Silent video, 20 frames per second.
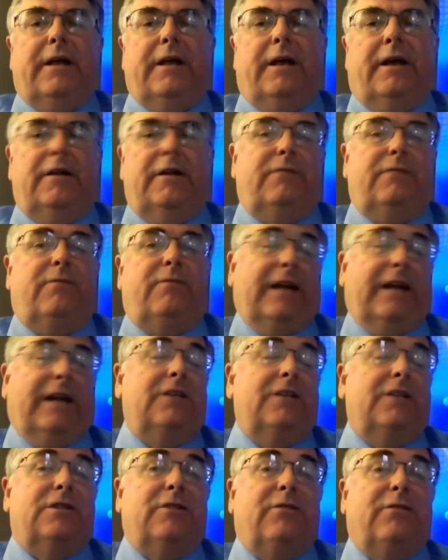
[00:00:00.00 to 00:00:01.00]
Uh, in
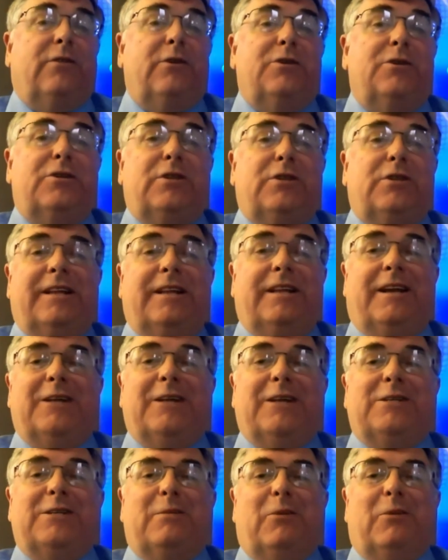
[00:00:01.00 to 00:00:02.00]
fact, it's the first thing the
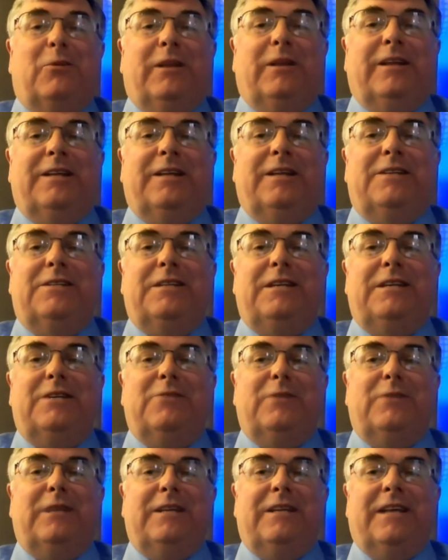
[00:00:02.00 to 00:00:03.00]
customer really
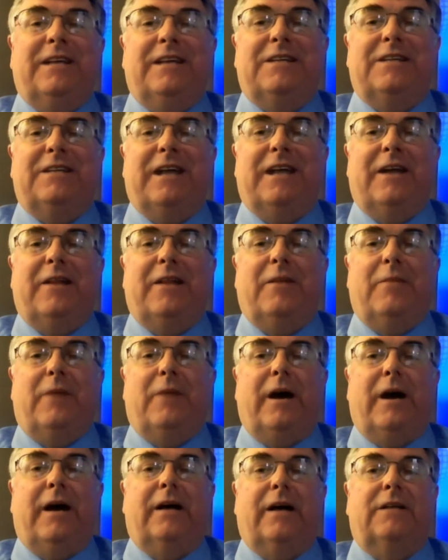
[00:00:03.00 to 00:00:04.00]
sees when he takes it out of the
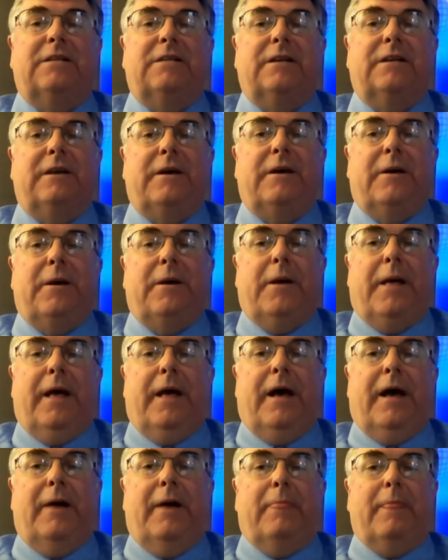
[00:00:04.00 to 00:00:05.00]
box.
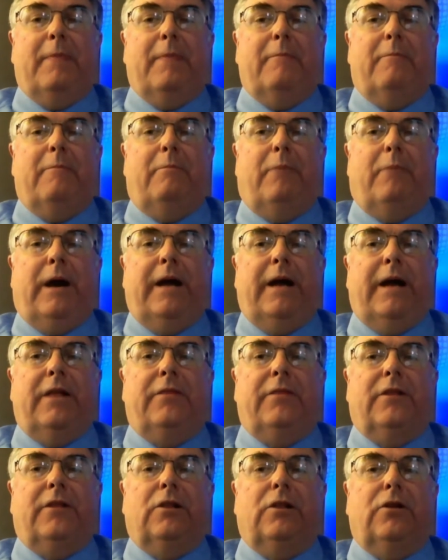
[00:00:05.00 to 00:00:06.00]
Um, But
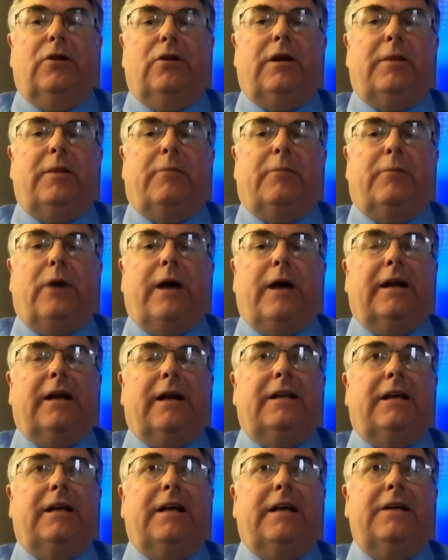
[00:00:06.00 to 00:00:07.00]
the look of the
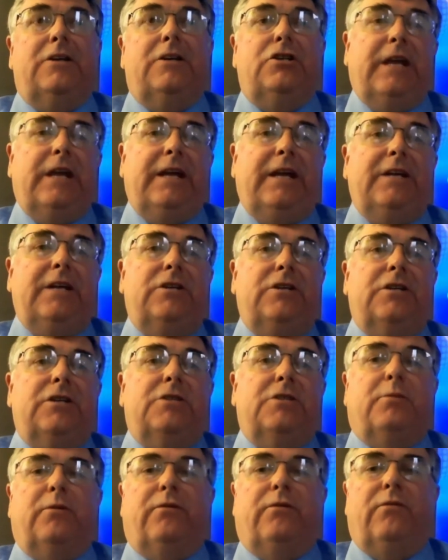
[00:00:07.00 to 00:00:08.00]
product can change
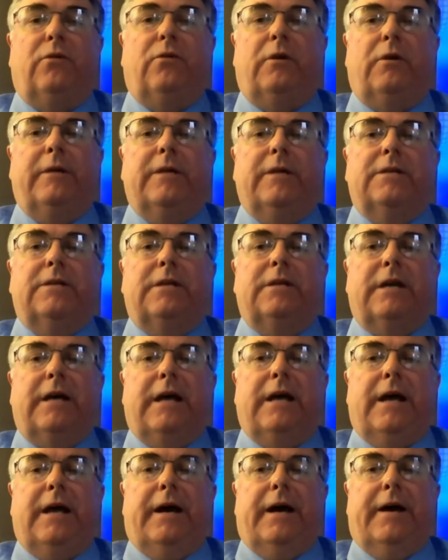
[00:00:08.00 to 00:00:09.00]
its performance.
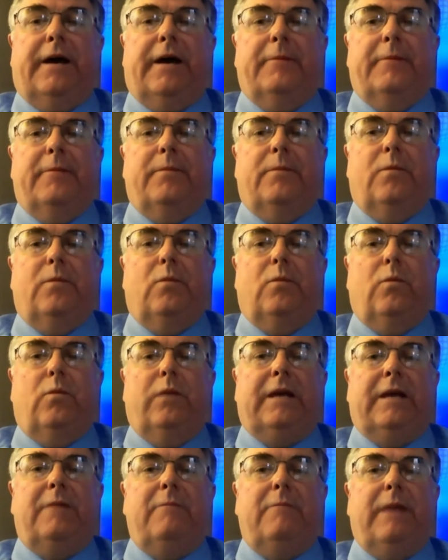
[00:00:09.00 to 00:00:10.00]
Um,
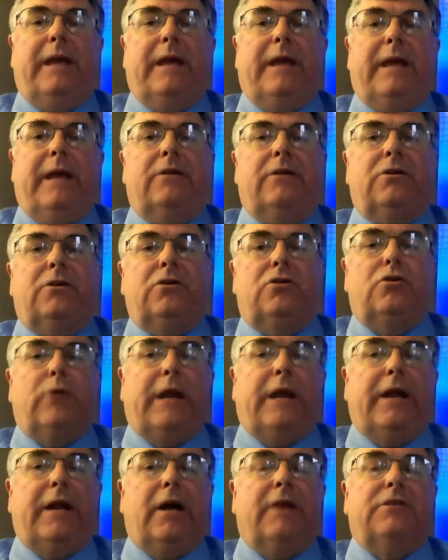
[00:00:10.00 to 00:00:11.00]
we can make
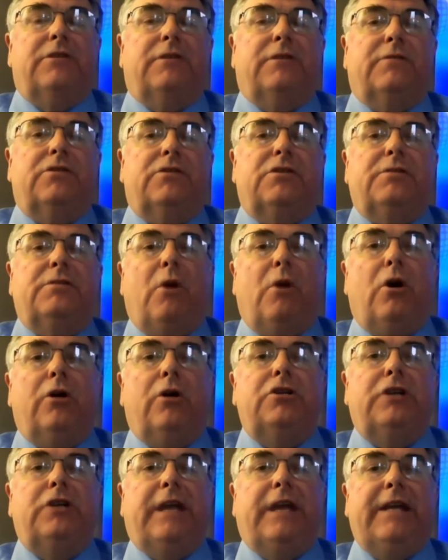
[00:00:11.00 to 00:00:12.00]
trade-offs of
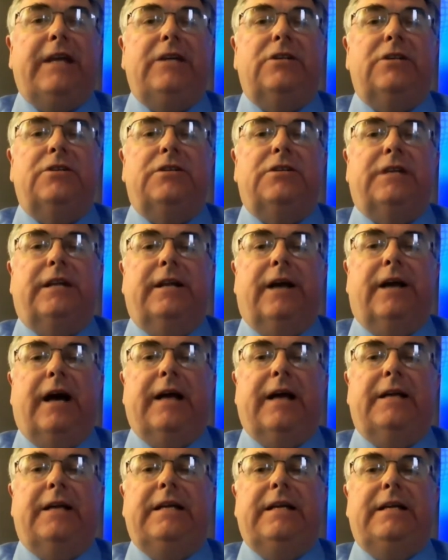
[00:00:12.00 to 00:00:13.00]
small changes in
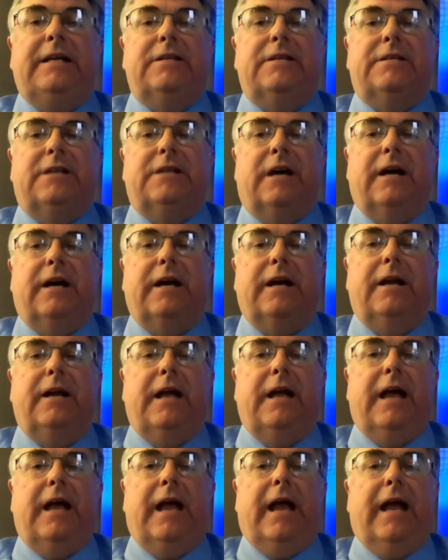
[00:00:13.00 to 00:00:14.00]
I D design
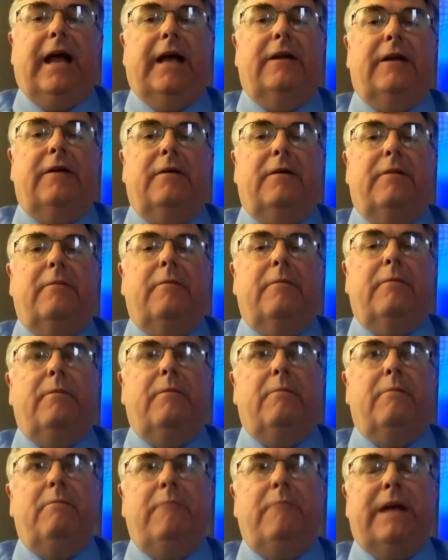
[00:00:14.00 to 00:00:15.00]
and
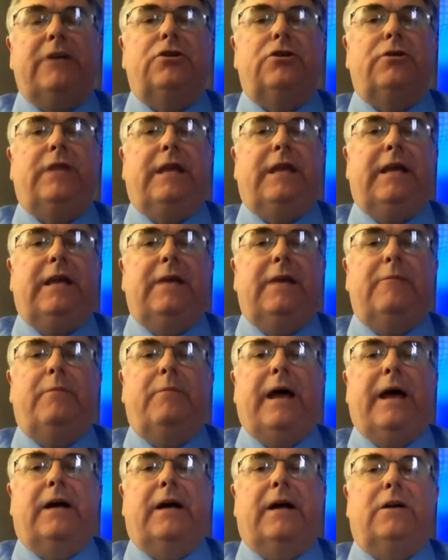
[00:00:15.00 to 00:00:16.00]
measure the
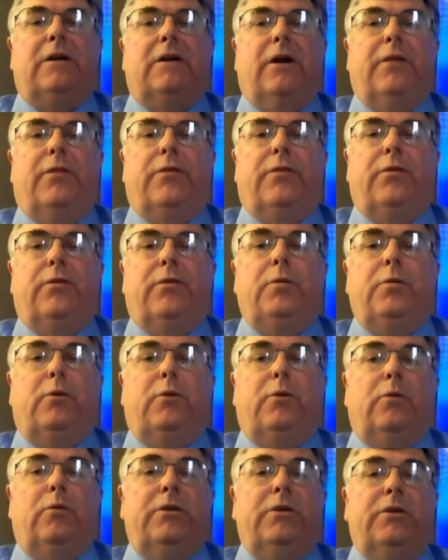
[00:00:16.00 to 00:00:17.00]
impact on
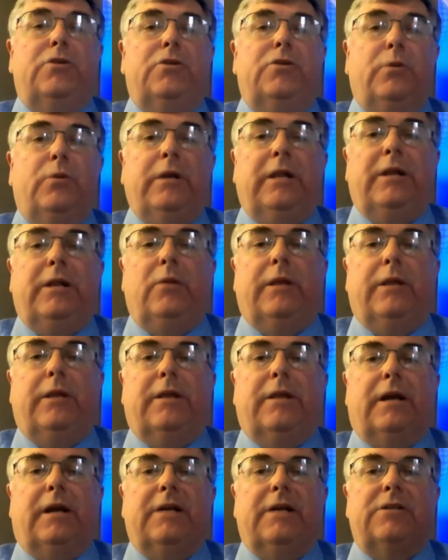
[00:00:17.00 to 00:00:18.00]
throughput, which is really
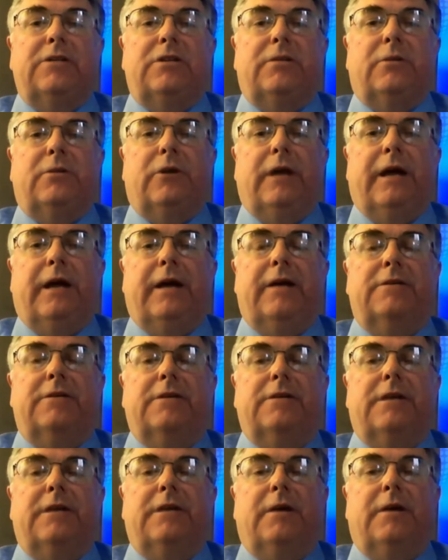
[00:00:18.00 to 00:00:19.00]
what the customer
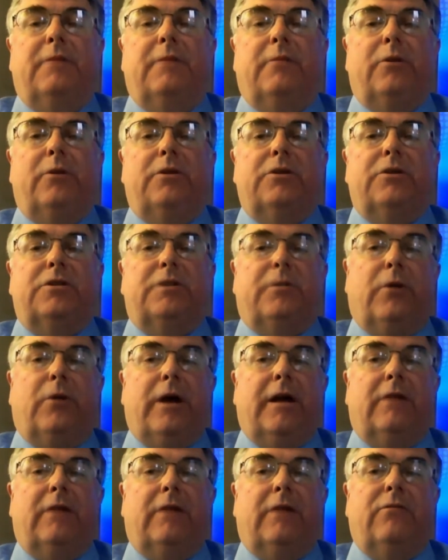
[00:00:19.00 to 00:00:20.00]
has purchased the
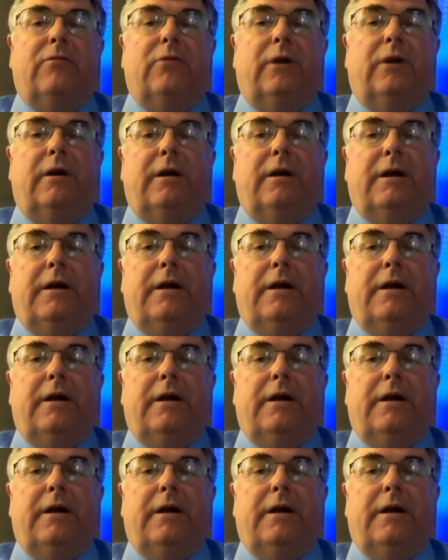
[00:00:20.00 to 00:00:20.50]
product for.